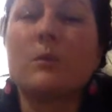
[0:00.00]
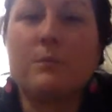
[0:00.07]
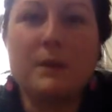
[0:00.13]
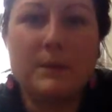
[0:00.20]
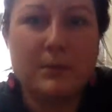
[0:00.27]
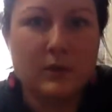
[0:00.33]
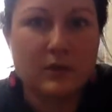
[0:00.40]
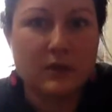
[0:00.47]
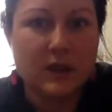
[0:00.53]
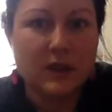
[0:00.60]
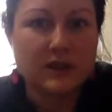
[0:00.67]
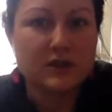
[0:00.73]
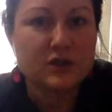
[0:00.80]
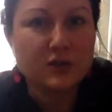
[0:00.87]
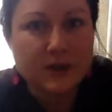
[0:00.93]
People are
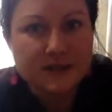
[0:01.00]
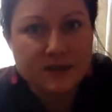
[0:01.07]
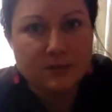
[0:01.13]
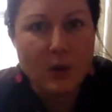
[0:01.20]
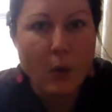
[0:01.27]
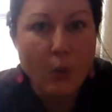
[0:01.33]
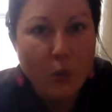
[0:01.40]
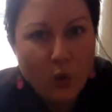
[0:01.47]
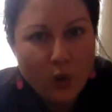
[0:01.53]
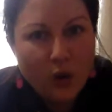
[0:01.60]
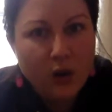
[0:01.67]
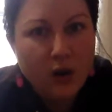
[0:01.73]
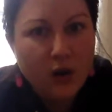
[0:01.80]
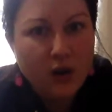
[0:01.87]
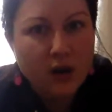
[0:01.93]
like stressed about
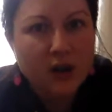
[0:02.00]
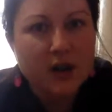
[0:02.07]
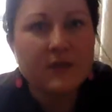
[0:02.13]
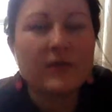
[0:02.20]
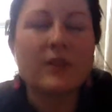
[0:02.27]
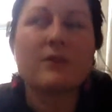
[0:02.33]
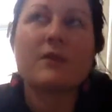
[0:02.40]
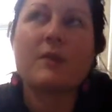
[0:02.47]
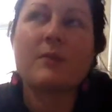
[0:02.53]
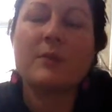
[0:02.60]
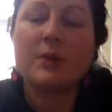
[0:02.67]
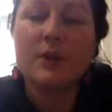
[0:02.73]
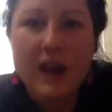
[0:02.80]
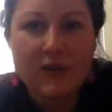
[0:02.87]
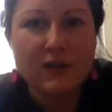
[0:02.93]
work. They've got
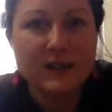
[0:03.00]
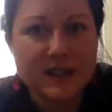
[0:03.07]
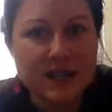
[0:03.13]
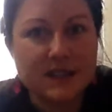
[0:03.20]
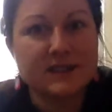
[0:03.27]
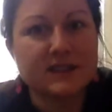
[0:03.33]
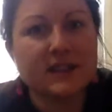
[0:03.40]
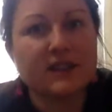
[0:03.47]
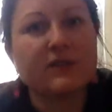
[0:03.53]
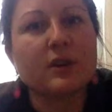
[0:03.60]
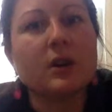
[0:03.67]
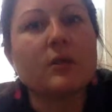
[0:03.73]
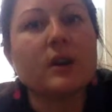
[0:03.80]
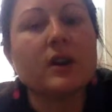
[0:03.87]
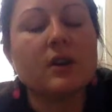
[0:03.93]
their everyday stuff
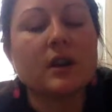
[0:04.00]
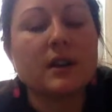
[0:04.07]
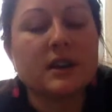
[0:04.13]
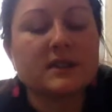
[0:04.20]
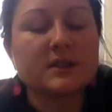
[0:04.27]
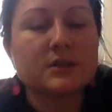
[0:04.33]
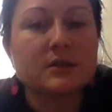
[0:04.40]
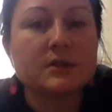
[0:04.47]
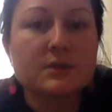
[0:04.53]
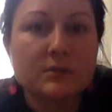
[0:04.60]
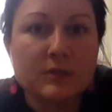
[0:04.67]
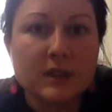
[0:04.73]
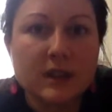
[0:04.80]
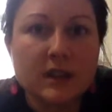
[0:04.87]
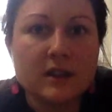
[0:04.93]
going on. And so it's
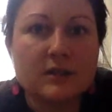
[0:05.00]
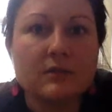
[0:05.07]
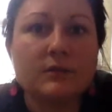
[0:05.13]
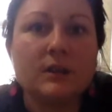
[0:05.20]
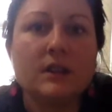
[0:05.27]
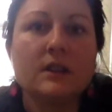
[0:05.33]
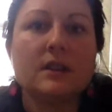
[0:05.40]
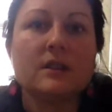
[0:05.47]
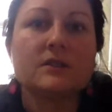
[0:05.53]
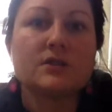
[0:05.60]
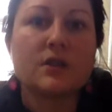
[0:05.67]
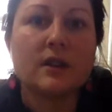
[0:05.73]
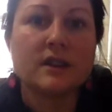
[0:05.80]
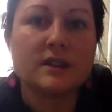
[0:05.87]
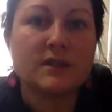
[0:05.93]
really, really
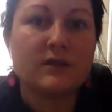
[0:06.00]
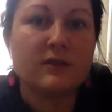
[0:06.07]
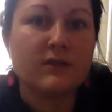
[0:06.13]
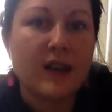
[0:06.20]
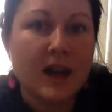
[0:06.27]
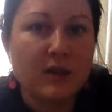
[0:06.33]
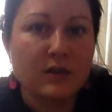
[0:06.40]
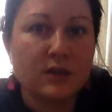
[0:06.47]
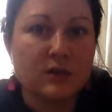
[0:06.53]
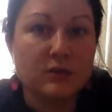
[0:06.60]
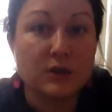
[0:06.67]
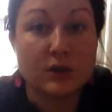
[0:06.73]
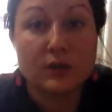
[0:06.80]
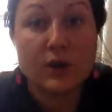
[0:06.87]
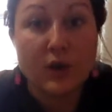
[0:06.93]
starting to value
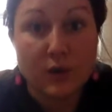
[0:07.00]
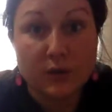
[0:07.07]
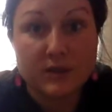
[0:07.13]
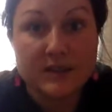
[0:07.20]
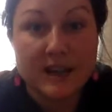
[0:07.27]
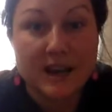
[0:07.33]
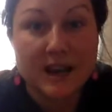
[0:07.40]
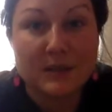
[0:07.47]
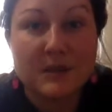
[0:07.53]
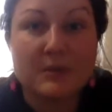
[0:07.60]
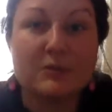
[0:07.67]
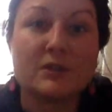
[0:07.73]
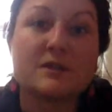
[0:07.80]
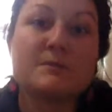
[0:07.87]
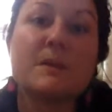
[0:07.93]
your own time
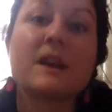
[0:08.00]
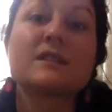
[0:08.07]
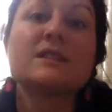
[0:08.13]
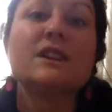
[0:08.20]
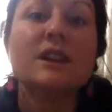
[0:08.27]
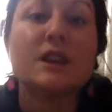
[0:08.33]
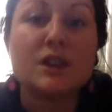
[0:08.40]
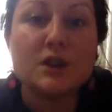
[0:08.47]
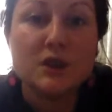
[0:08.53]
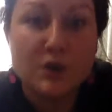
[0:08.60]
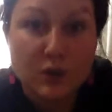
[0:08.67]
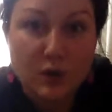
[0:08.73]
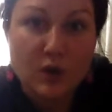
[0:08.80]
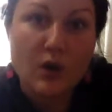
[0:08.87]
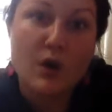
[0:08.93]
and respect
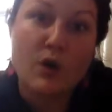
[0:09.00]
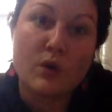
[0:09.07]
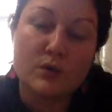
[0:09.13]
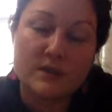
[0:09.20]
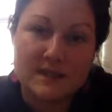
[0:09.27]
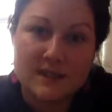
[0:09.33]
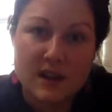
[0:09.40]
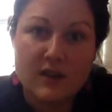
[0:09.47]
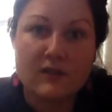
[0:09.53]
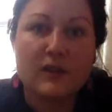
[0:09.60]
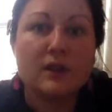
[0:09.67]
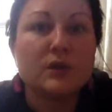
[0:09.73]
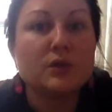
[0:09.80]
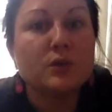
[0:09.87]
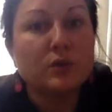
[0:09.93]
your own self
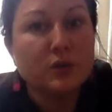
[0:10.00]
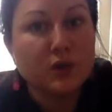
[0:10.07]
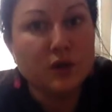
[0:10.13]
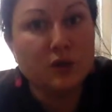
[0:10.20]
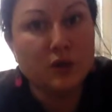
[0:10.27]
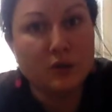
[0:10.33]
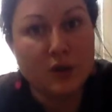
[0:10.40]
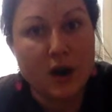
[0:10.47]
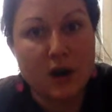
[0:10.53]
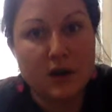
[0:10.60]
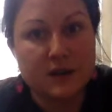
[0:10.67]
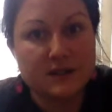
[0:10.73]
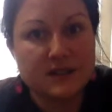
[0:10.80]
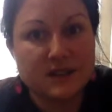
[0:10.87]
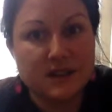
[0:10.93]
and who you
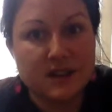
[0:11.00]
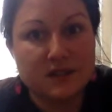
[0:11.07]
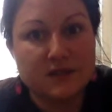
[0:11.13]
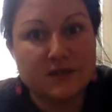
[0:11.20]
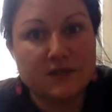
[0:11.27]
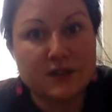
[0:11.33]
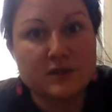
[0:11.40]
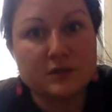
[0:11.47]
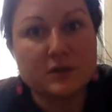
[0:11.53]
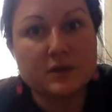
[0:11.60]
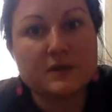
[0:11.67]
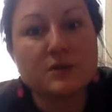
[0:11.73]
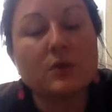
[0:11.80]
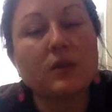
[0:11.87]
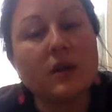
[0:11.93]
are as an
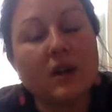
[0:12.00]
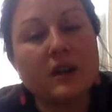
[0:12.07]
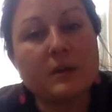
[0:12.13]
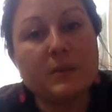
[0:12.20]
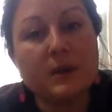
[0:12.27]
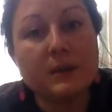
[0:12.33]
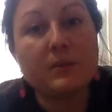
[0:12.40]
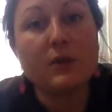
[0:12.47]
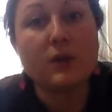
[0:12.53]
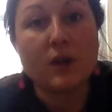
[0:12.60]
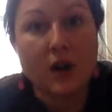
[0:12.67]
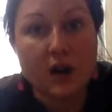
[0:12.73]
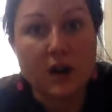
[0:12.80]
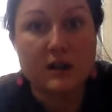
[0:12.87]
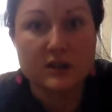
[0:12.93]
individual. So a lot of
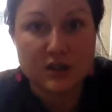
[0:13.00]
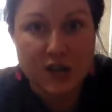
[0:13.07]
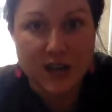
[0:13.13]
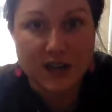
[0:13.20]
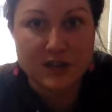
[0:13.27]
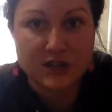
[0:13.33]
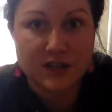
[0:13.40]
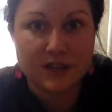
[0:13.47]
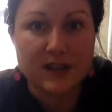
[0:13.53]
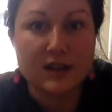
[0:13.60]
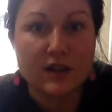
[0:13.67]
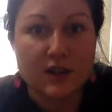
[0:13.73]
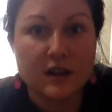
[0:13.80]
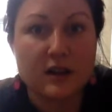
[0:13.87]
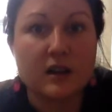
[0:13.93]
people are changing. They
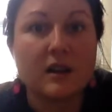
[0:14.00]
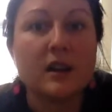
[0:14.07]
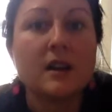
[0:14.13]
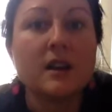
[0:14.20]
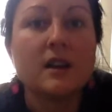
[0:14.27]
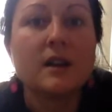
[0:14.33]
are